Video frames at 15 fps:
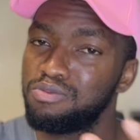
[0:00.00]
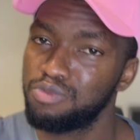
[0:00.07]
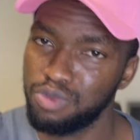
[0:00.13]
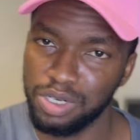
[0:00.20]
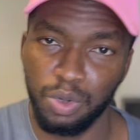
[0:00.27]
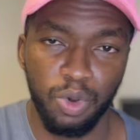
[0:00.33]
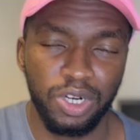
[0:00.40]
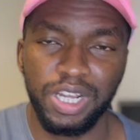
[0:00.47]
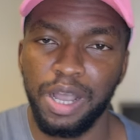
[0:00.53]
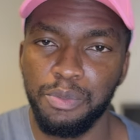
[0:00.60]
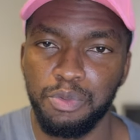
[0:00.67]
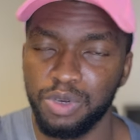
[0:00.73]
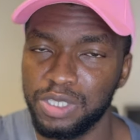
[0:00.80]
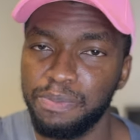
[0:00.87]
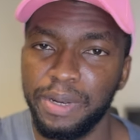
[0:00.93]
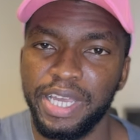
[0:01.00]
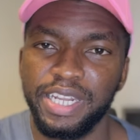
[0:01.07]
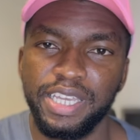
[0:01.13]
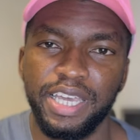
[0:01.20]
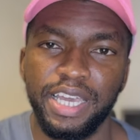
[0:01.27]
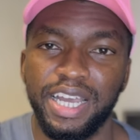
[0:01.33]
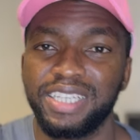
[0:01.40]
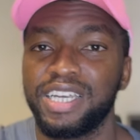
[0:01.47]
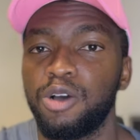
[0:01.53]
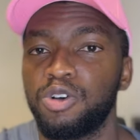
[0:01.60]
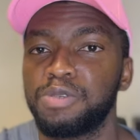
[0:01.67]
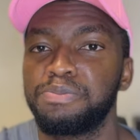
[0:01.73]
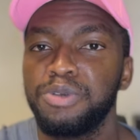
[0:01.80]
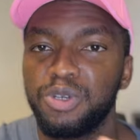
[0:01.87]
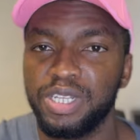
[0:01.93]
the World Cup was played here, Qatar
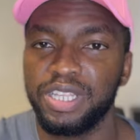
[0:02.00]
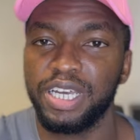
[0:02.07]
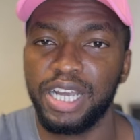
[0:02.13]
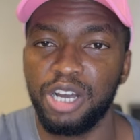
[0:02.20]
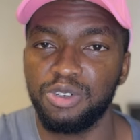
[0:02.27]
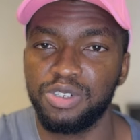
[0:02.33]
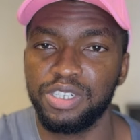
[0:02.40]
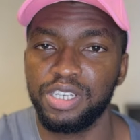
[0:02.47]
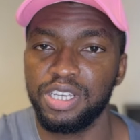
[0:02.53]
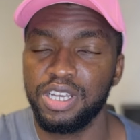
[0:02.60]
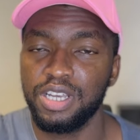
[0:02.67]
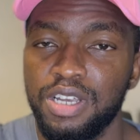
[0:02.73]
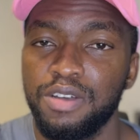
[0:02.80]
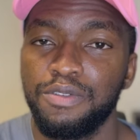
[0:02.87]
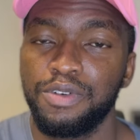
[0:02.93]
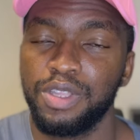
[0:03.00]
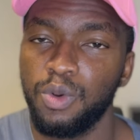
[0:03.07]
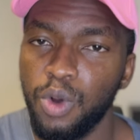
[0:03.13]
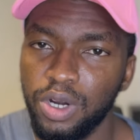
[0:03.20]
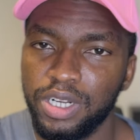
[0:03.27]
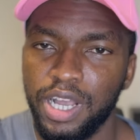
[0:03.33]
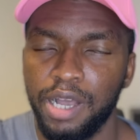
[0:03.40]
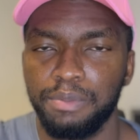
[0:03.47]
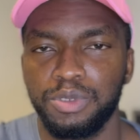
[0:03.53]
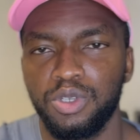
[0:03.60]
was building the country for the World Cup.